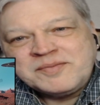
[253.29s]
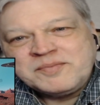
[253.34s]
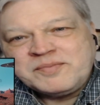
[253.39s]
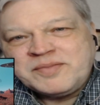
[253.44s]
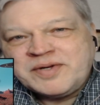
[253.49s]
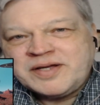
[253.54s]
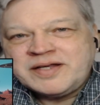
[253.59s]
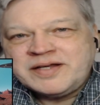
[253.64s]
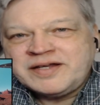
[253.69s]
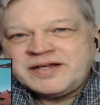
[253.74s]

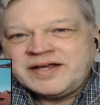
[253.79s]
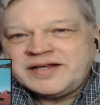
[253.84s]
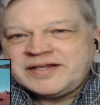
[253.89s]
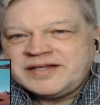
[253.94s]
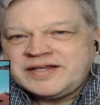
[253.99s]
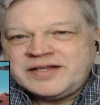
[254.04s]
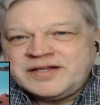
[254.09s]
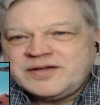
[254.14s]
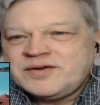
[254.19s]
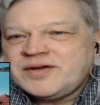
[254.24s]
But I
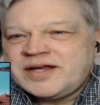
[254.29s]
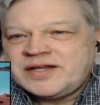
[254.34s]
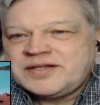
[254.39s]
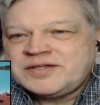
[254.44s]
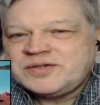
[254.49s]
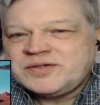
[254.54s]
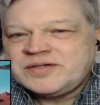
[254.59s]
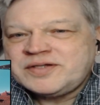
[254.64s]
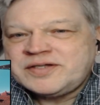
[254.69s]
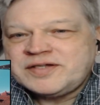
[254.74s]
didn't know how to
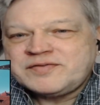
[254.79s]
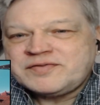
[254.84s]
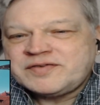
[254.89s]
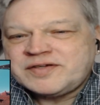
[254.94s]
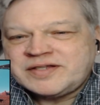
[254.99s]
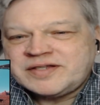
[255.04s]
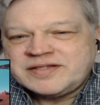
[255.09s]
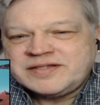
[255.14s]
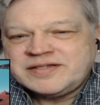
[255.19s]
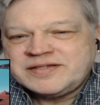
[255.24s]
do it
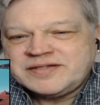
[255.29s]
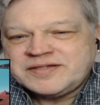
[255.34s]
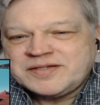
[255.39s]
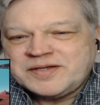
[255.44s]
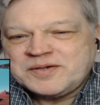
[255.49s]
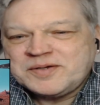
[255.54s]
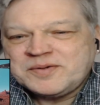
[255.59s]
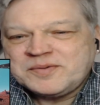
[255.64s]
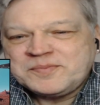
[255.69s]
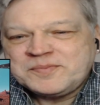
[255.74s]
different.
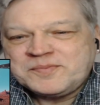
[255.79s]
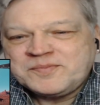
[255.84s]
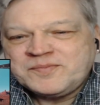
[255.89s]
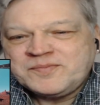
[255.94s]
So